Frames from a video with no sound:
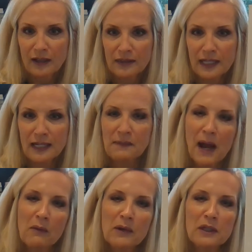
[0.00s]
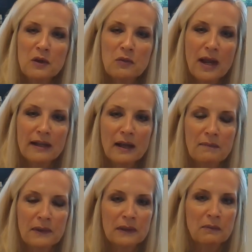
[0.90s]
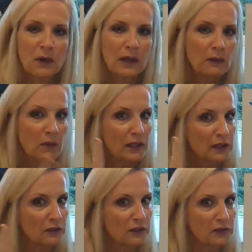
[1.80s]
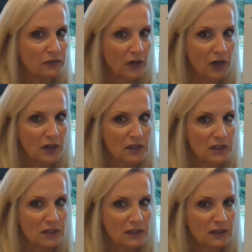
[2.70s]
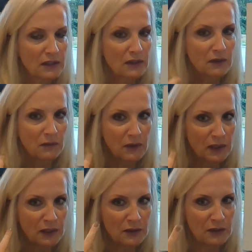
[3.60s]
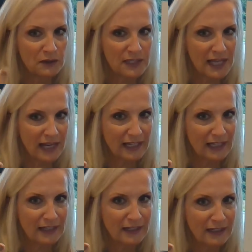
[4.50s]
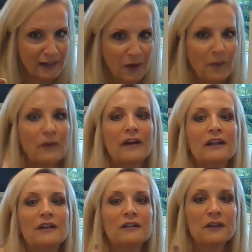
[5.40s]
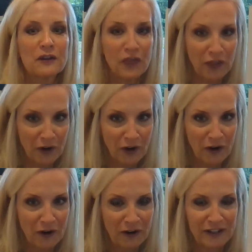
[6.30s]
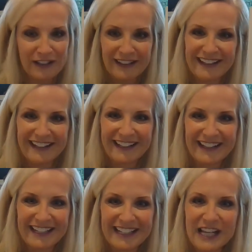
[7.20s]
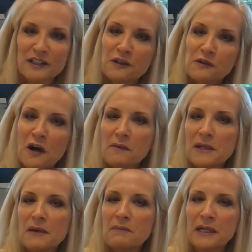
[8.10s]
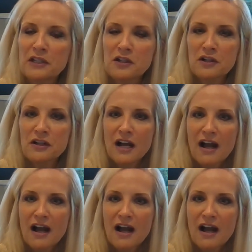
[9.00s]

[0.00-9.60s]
Think about when you wake up in the morning. What do you do first? What do you do second? What do you do third? Can you draw me a picture